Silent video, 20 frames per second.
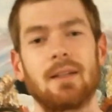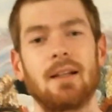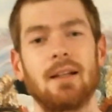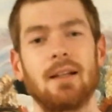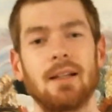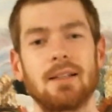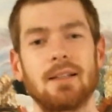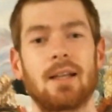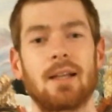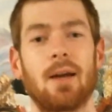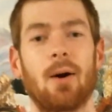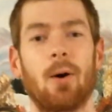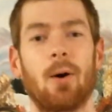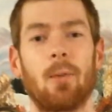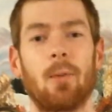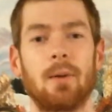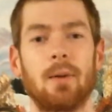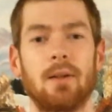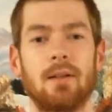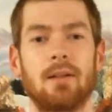Let's get
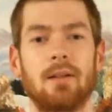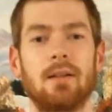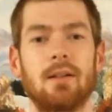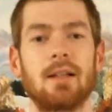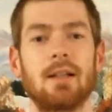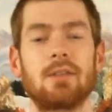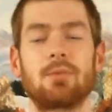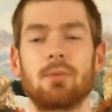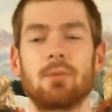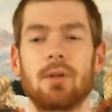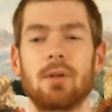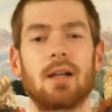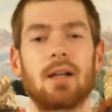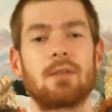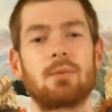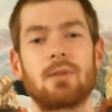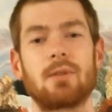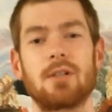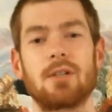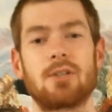open. Let's
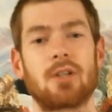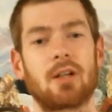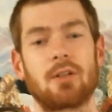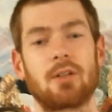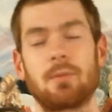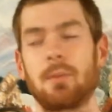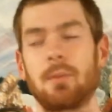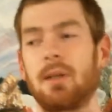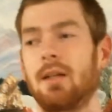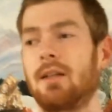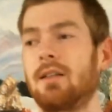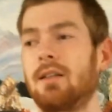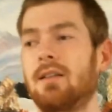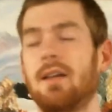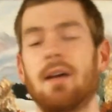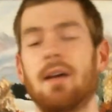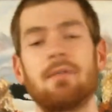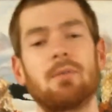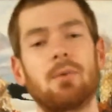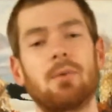realize what a judgment is.
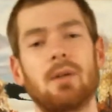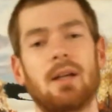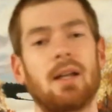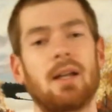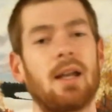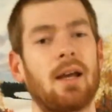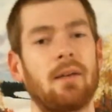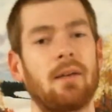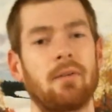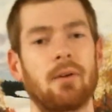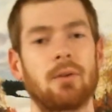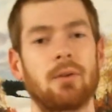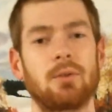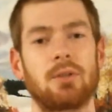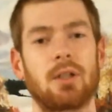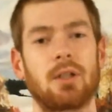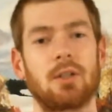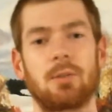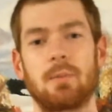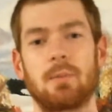Everyone can have their own
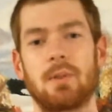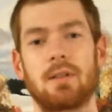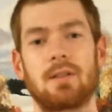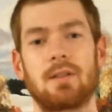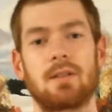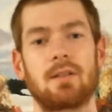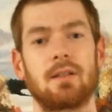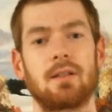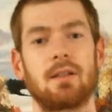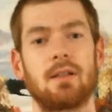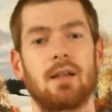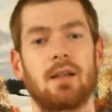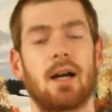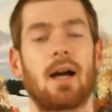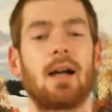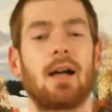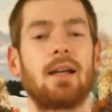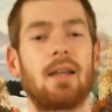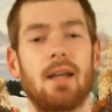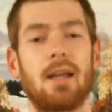judgments.
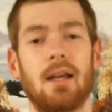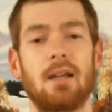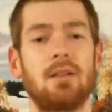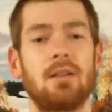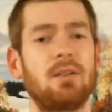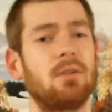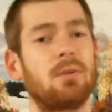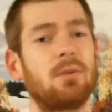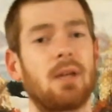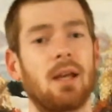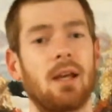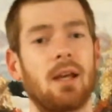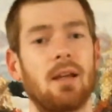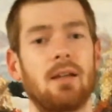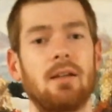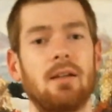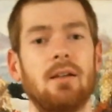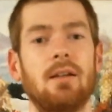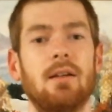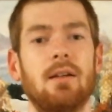I can, you
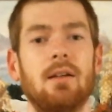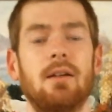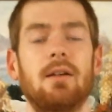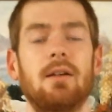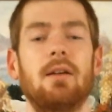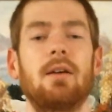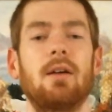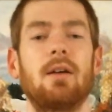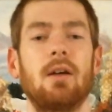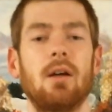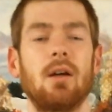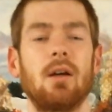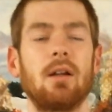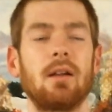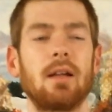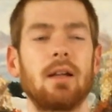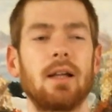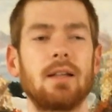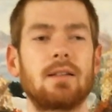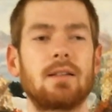can.
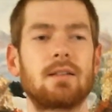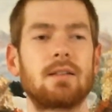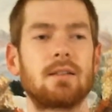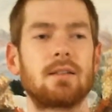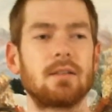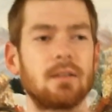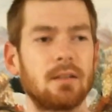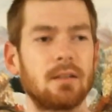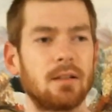Let's